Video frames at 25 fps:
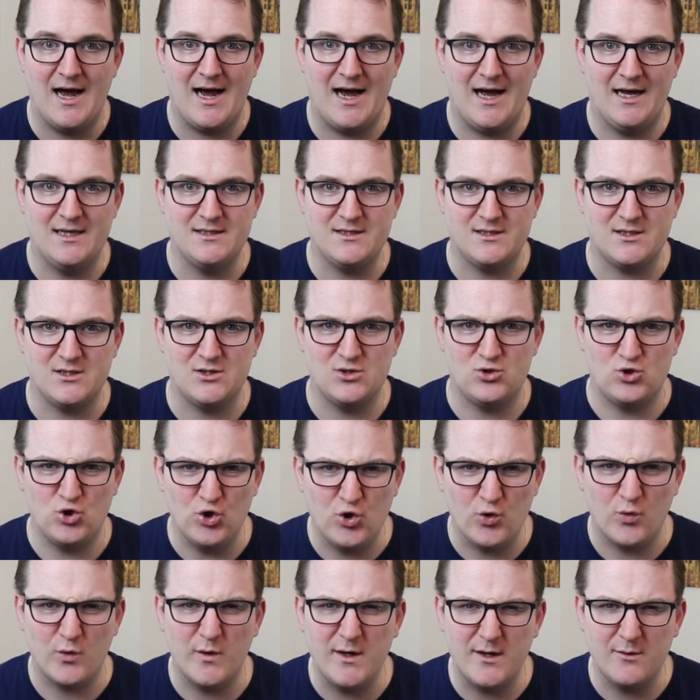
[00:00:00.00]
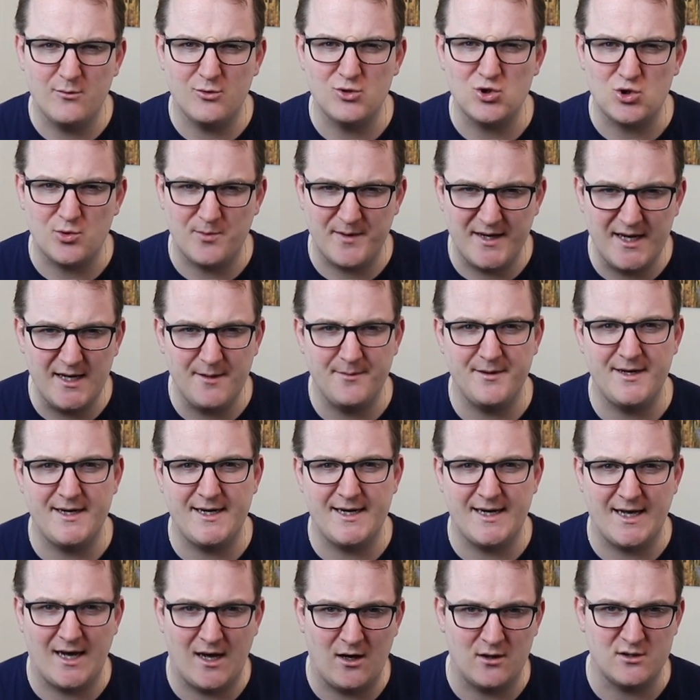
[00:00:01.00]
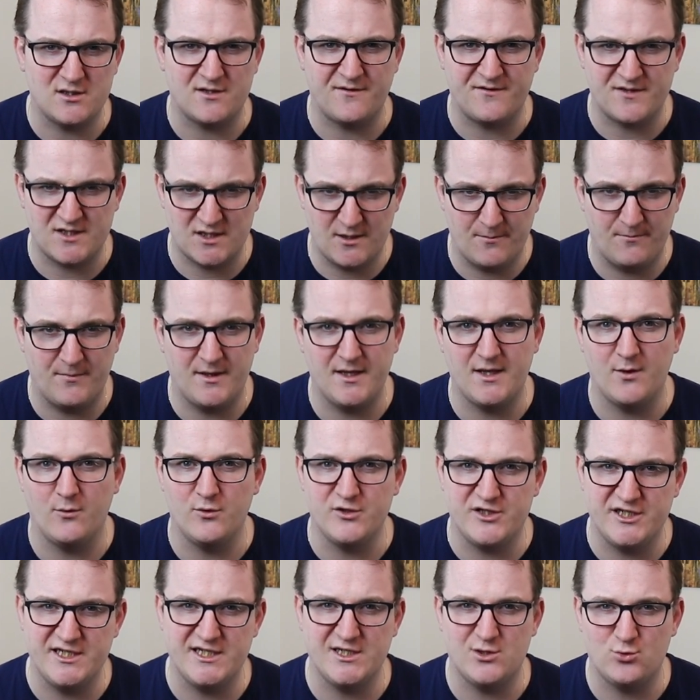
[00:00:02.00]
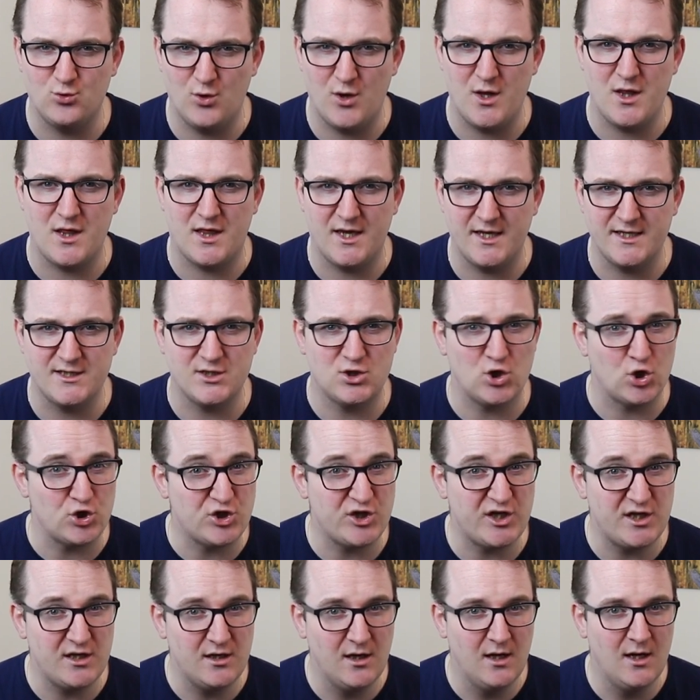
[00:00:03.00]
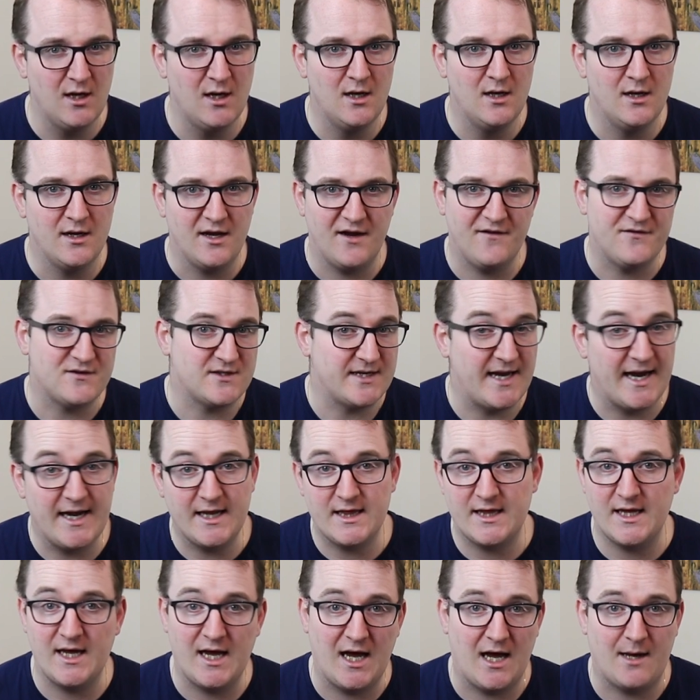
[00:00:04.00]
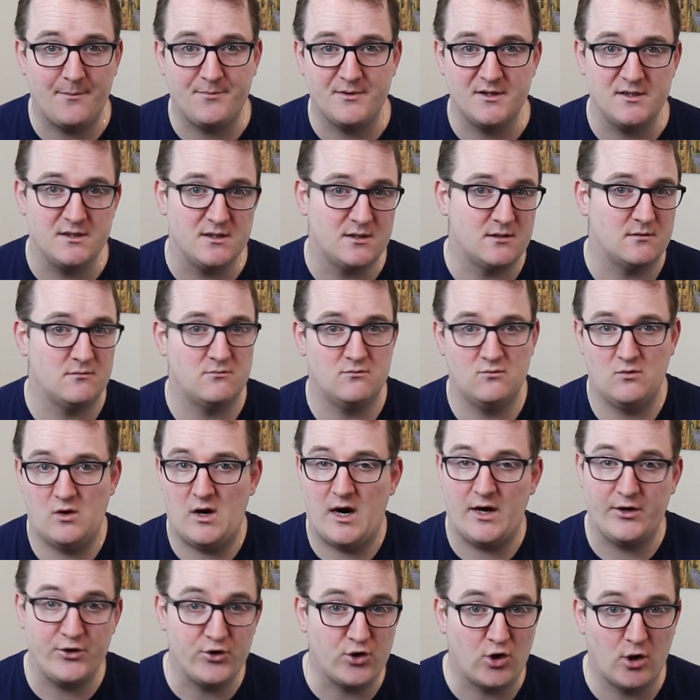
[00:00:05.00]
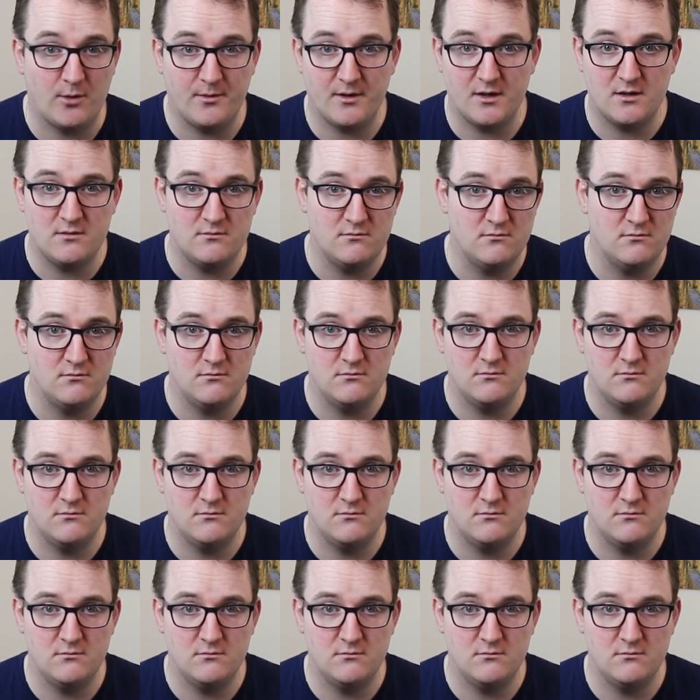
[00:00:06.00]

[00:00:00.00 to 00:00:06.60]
And do you really want to be living in a house of somebody which is doing things dodgy? If anything happens, are you covered?